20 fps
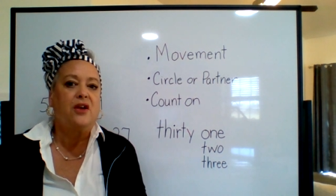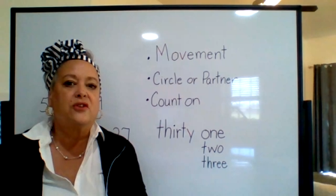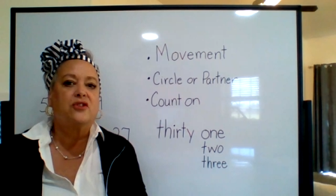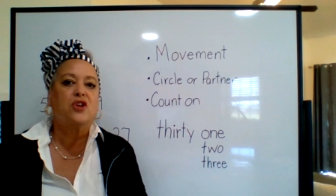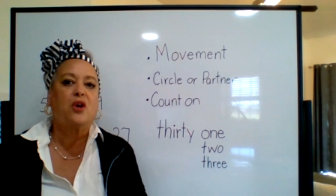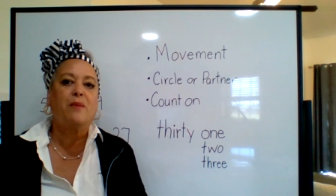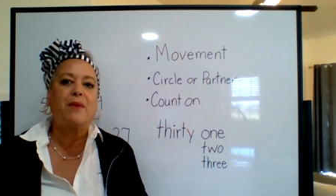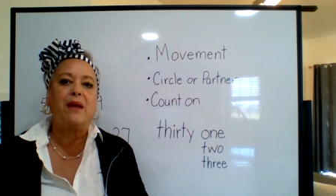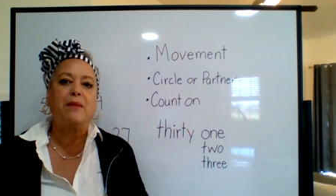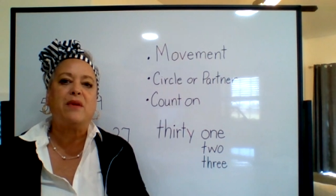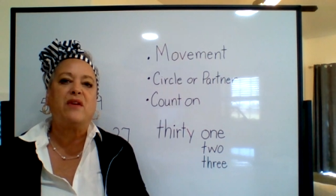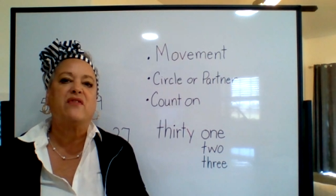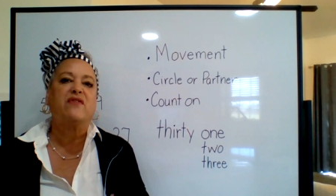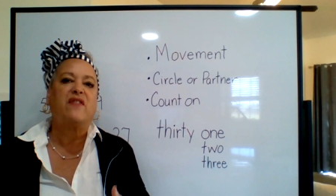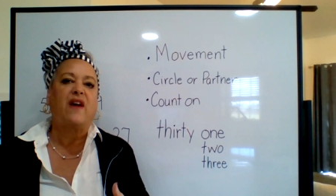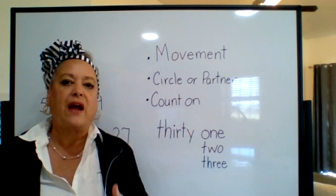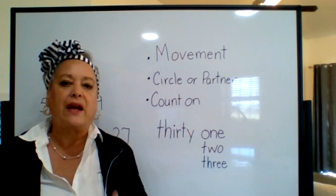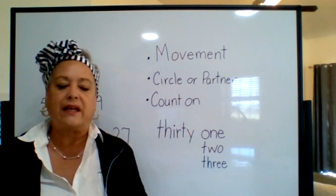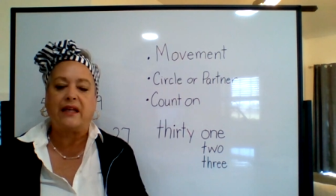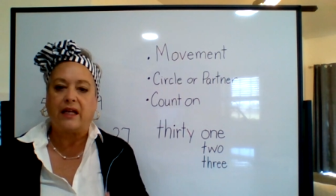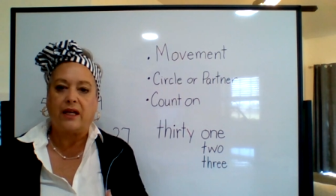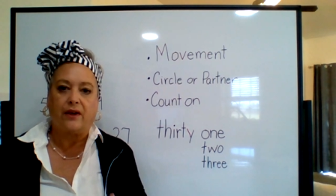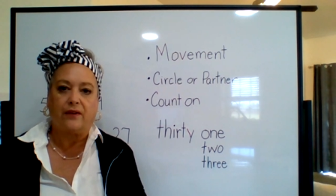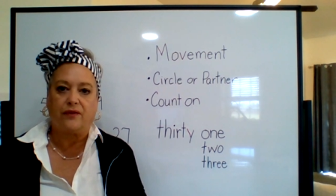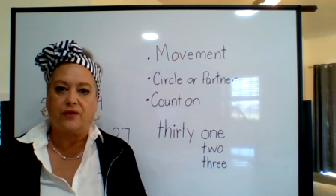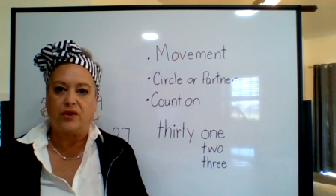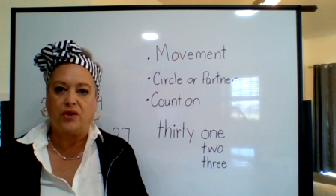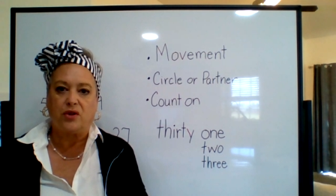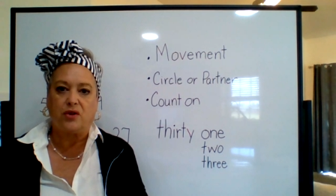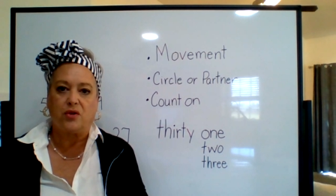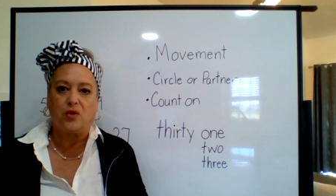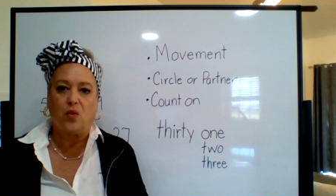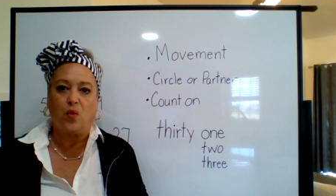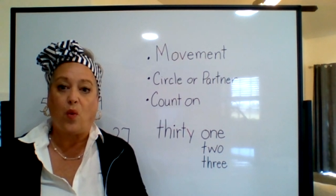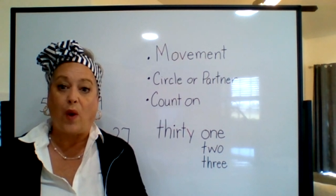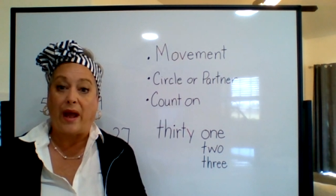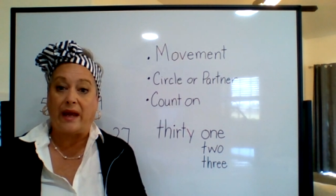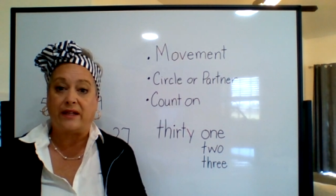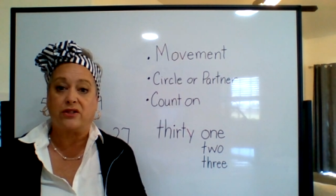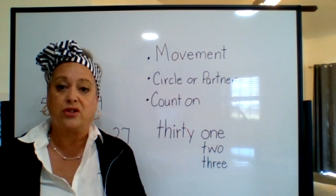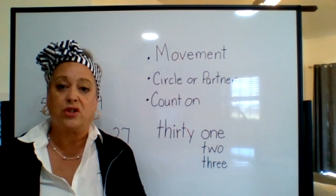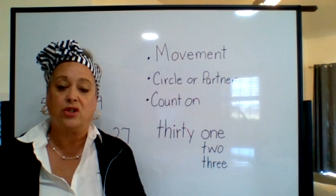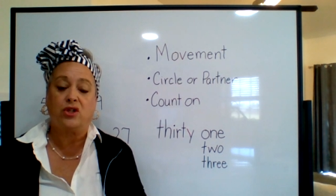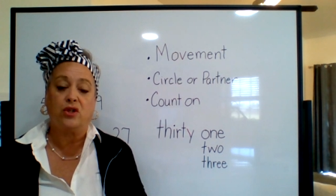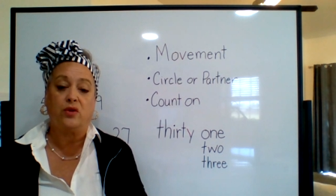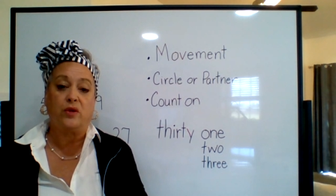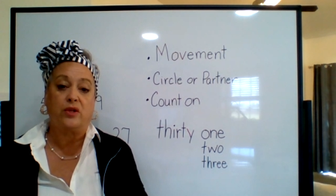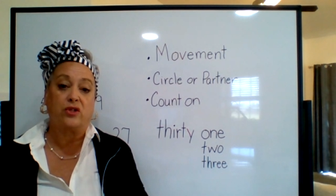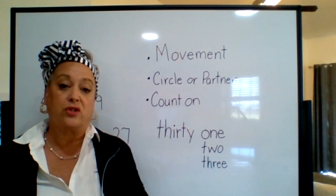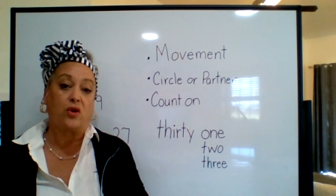so maybe finding a few ways to do it.